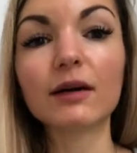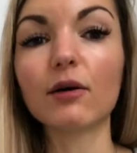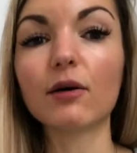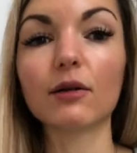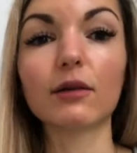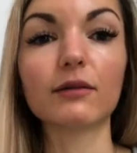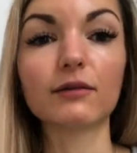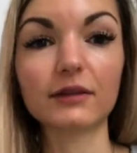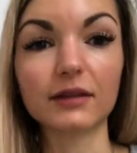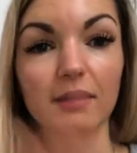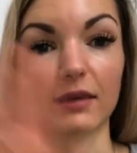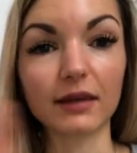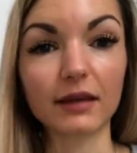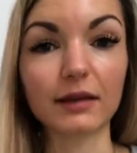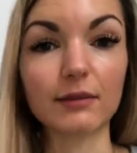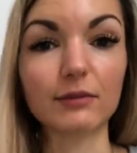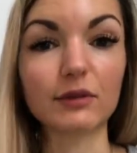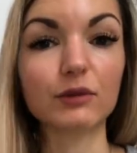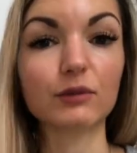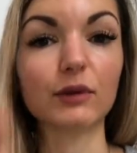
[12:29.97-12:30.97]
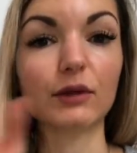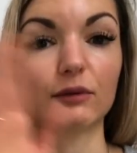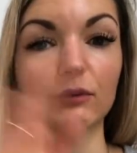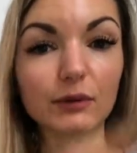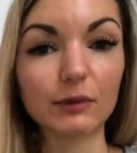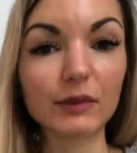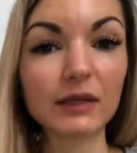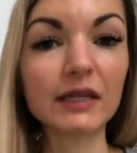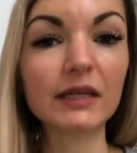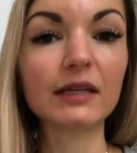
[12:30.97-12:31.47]
all of the themes will
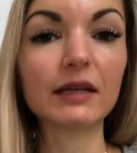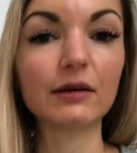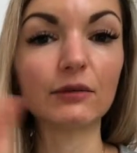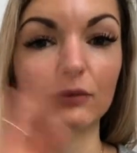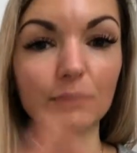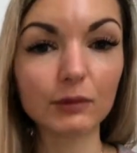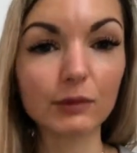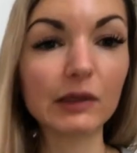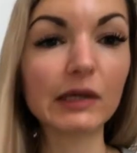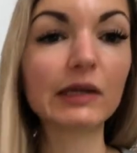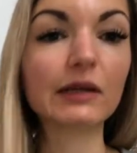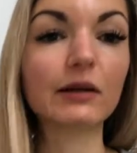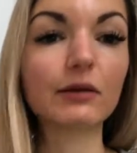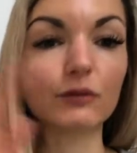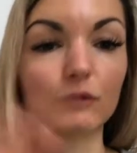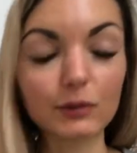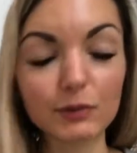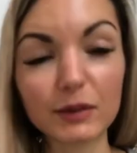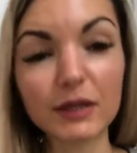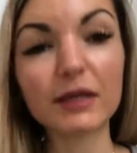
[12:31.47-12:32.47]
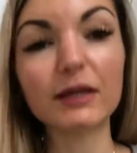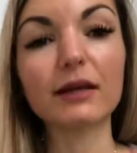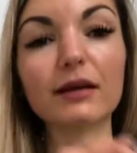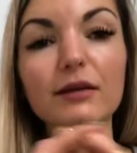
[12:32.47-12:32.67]
repeat and repeat and repeat,